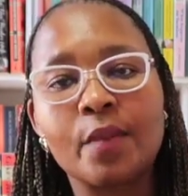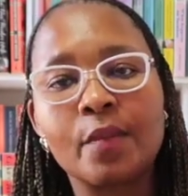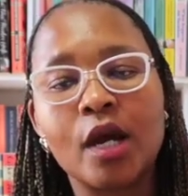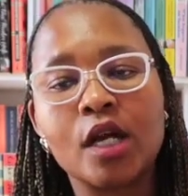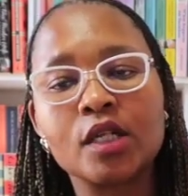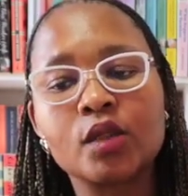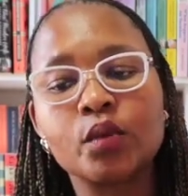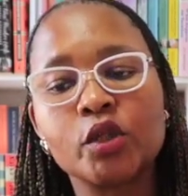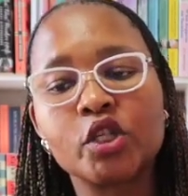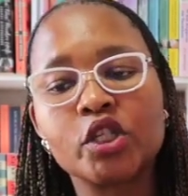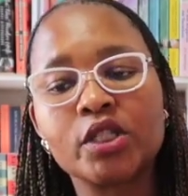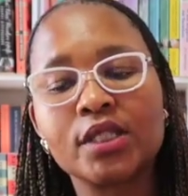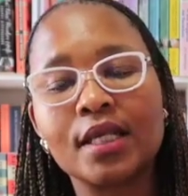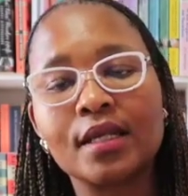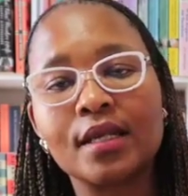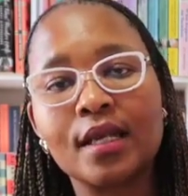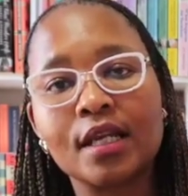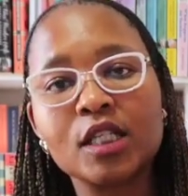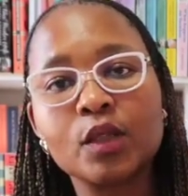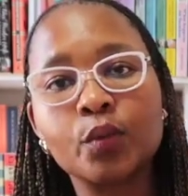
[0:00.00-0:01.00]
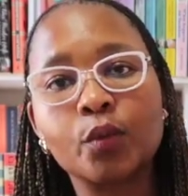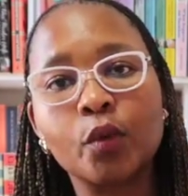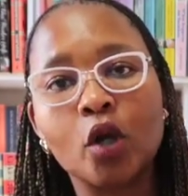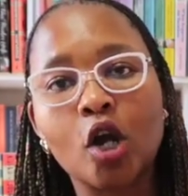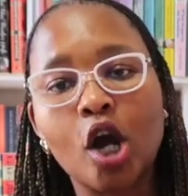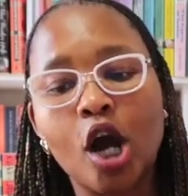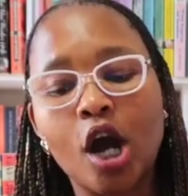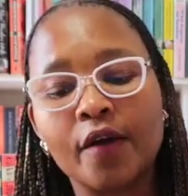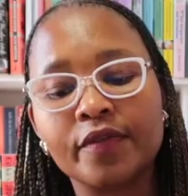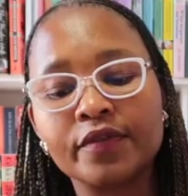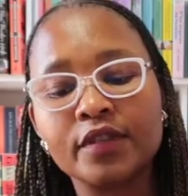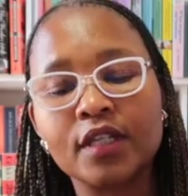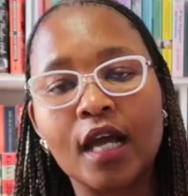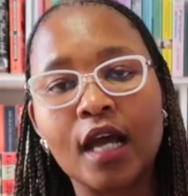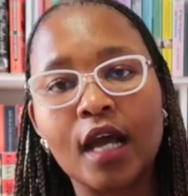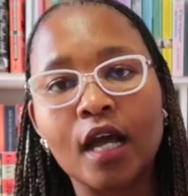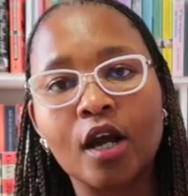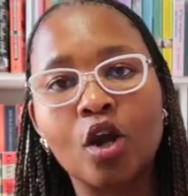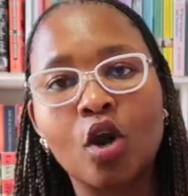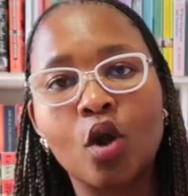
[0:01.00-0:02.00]
Maas, which is the next book after
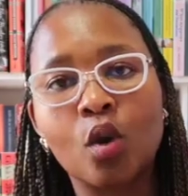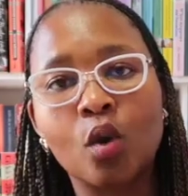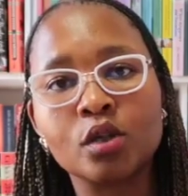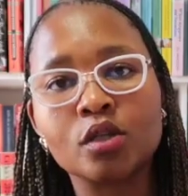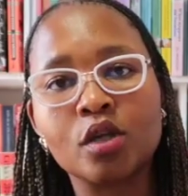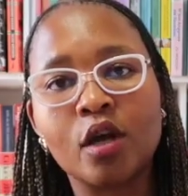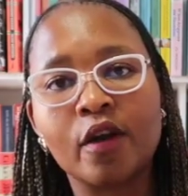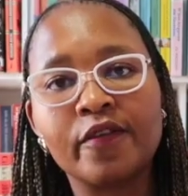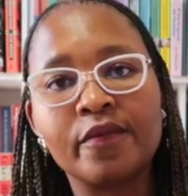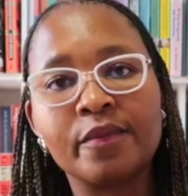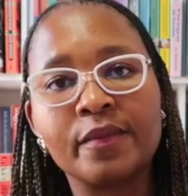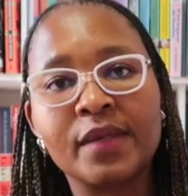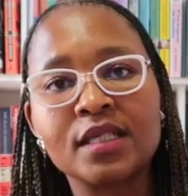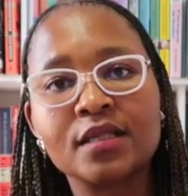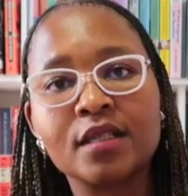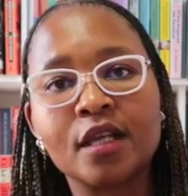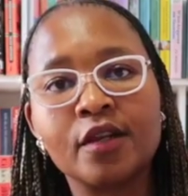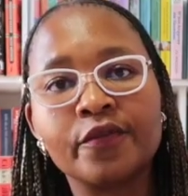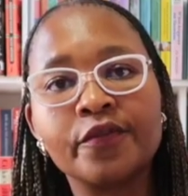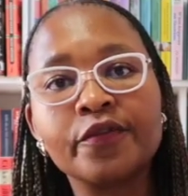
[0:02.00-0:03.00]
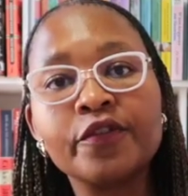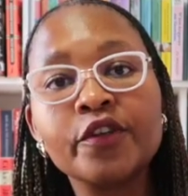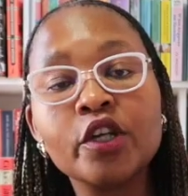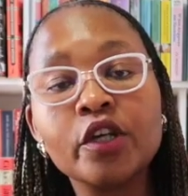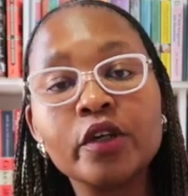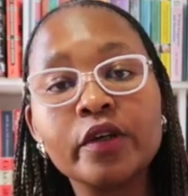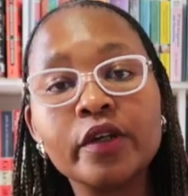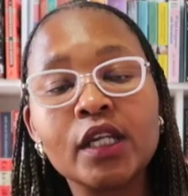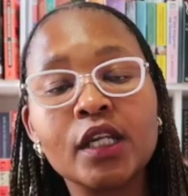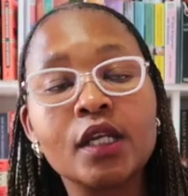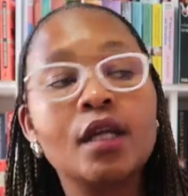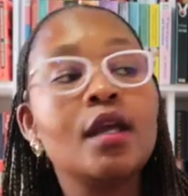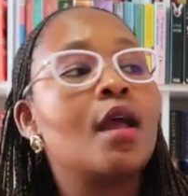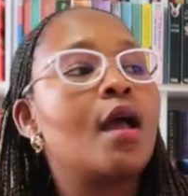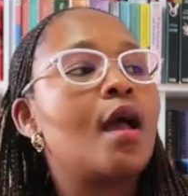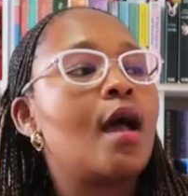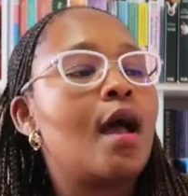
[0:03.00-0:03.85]
A Court of Mist and Fury